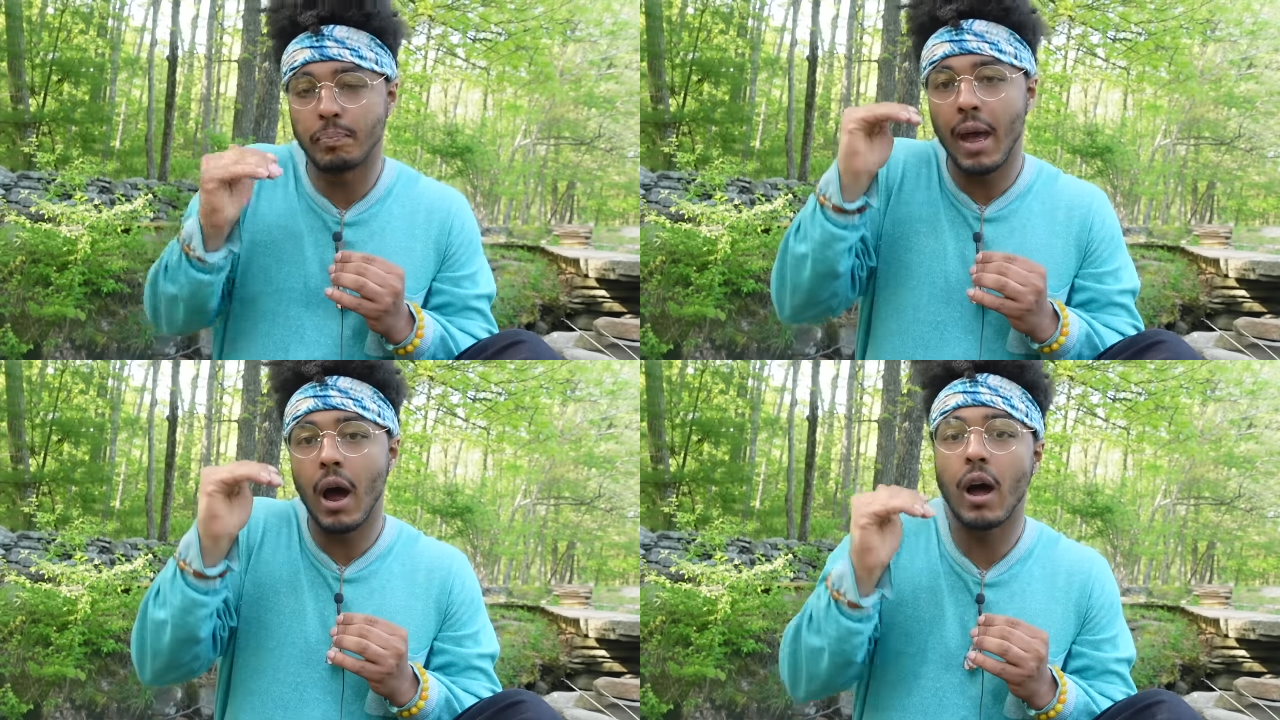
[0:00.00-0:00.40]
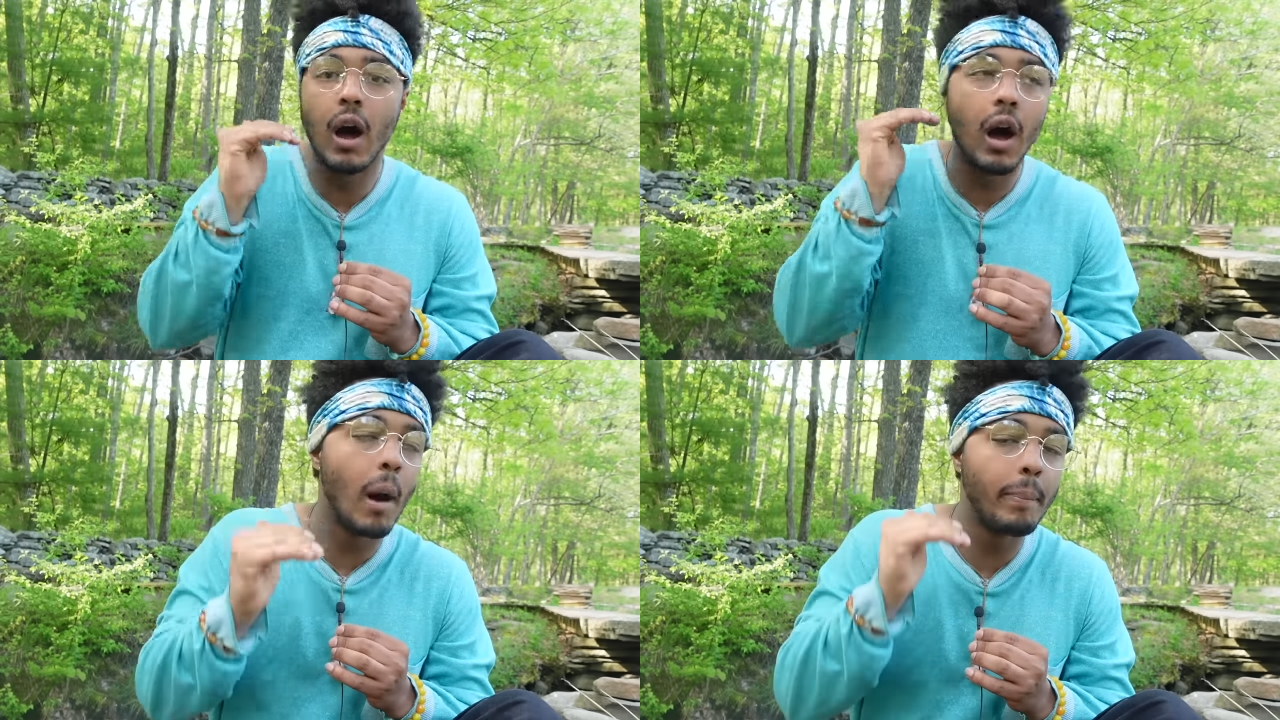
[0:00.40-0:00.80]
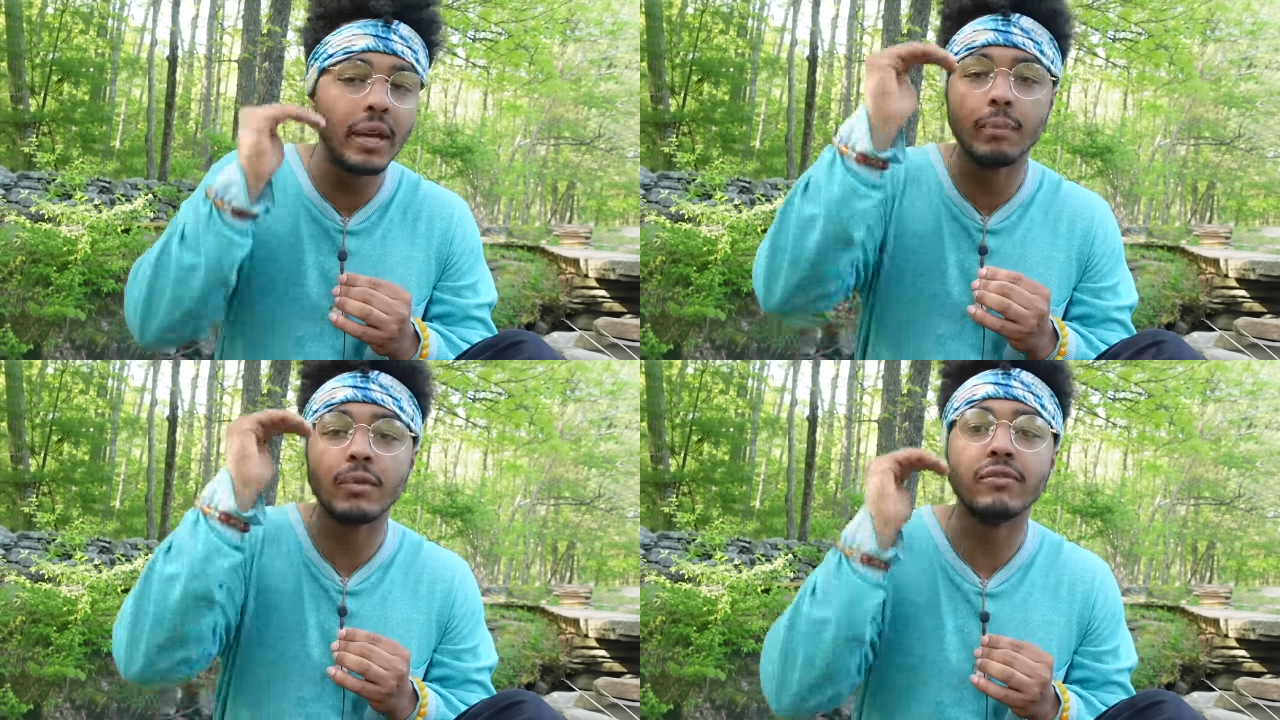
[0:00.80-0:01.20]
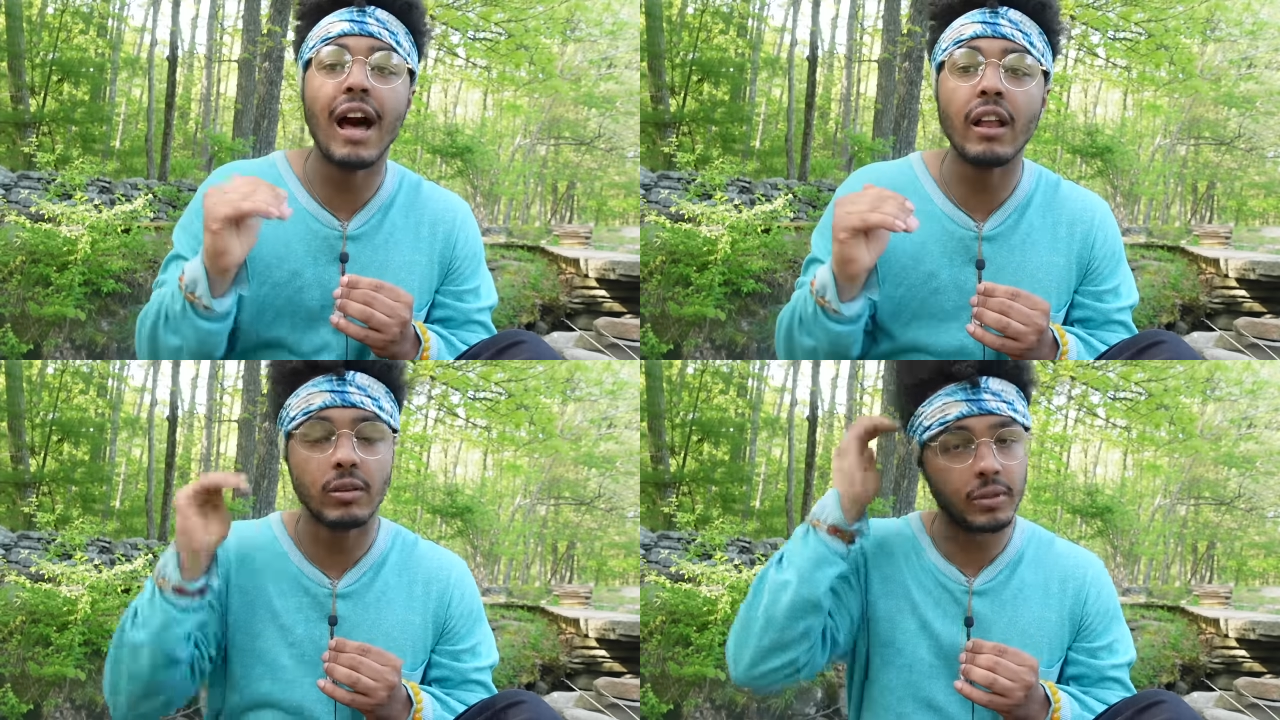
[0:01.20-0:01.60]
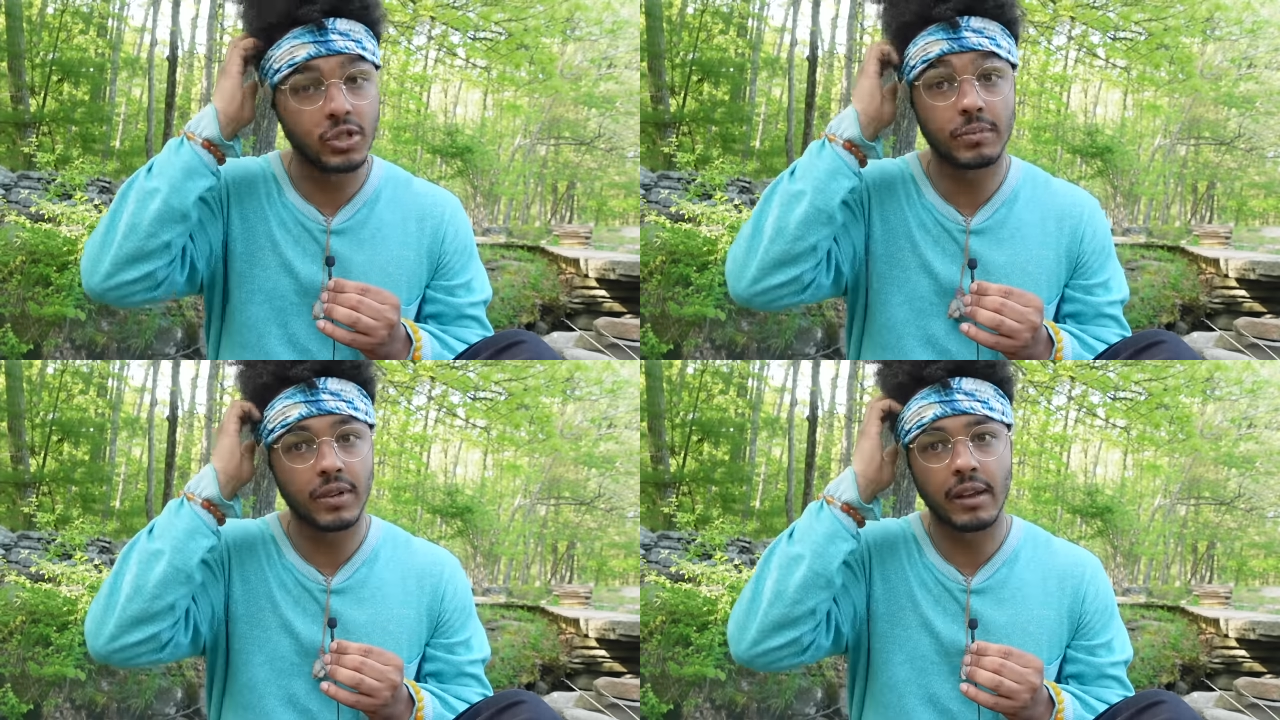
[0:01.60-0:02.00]
upping up the volume in
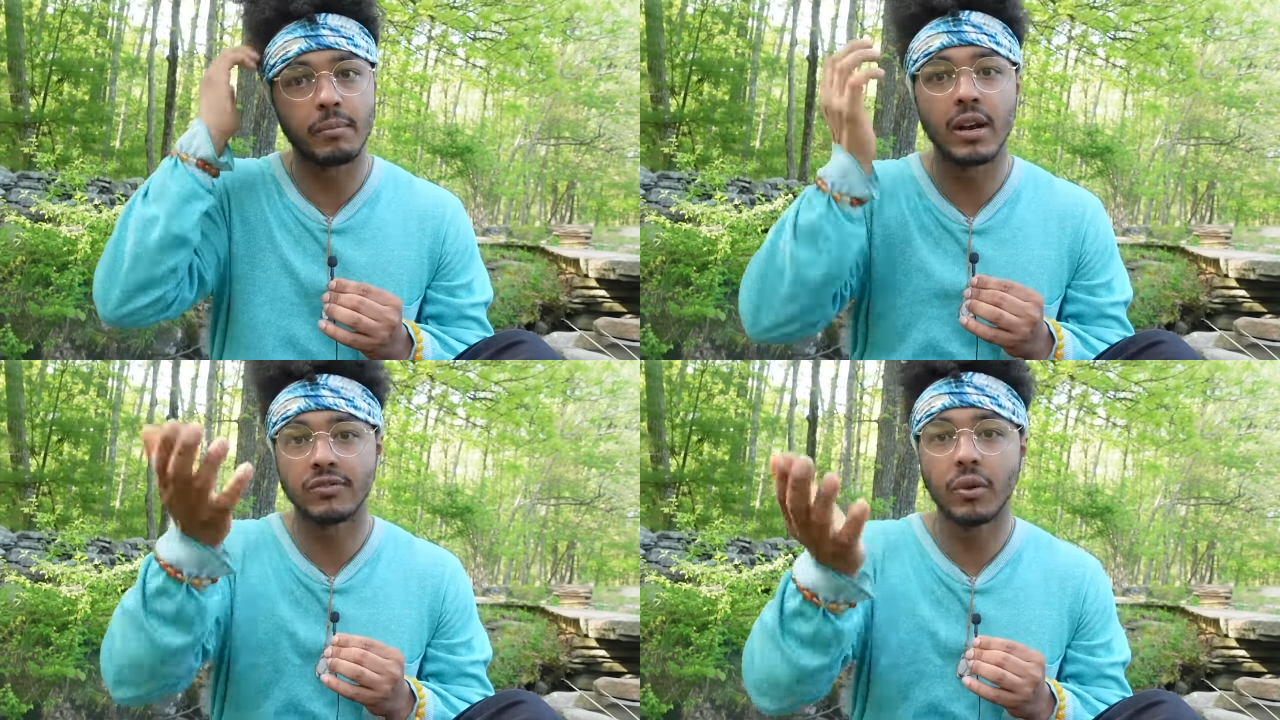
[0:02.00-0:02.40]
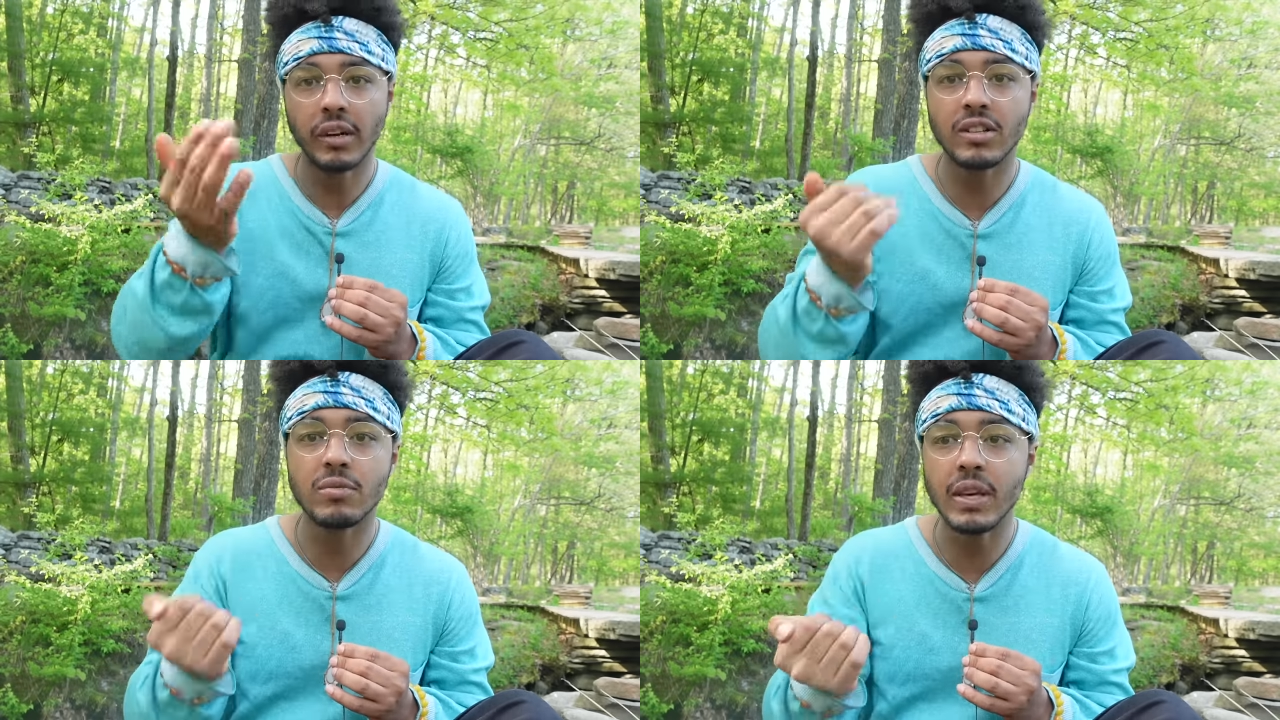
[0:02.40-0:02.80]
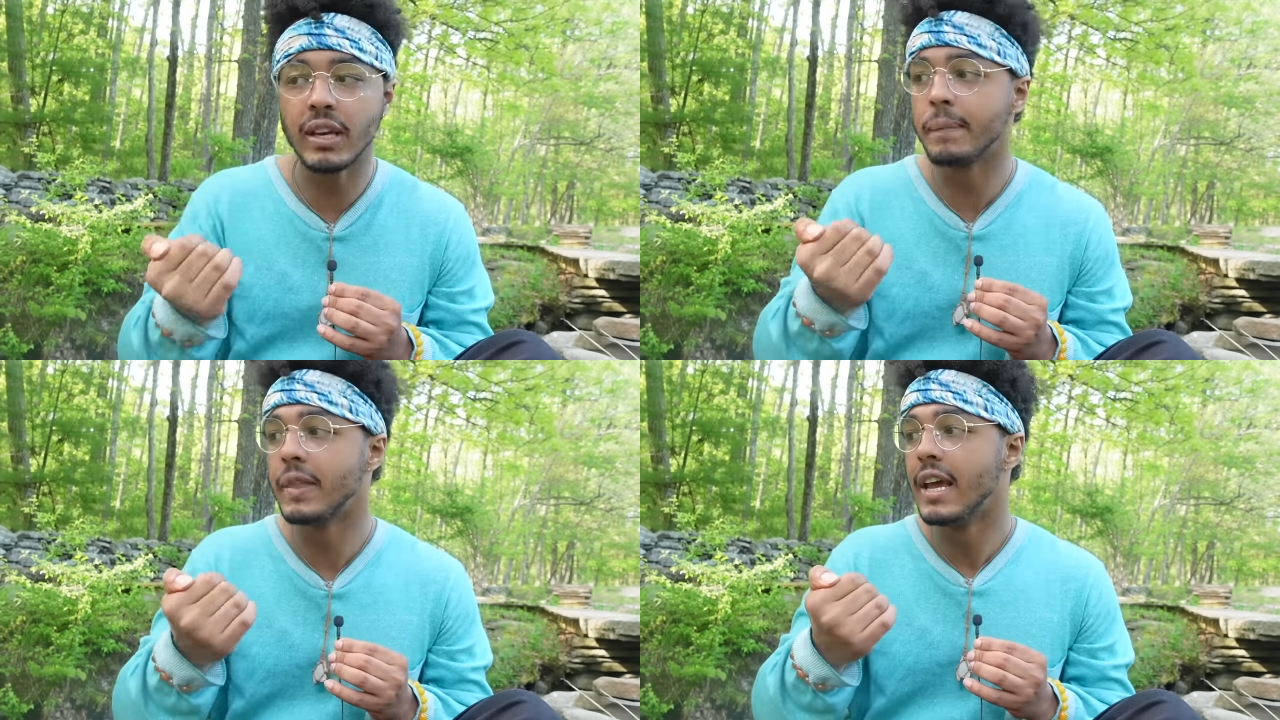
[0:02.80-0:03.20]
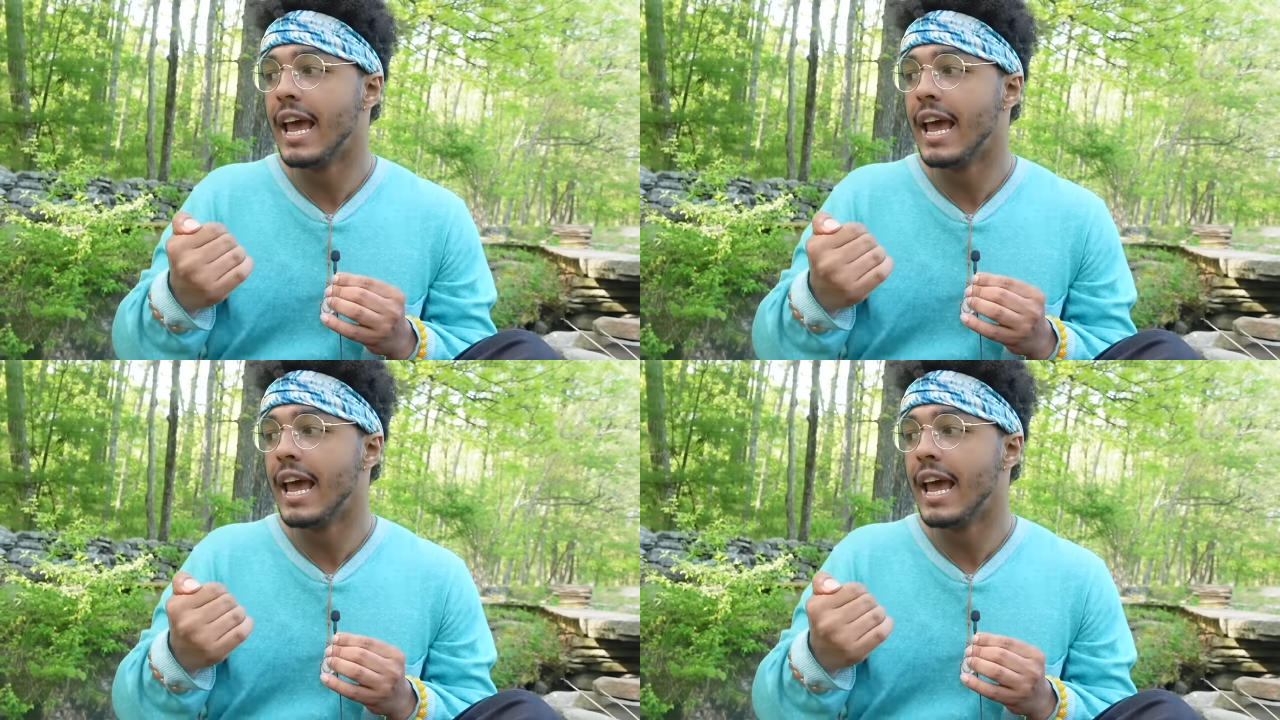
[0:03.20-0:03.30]
terms of like metaphorically speaking,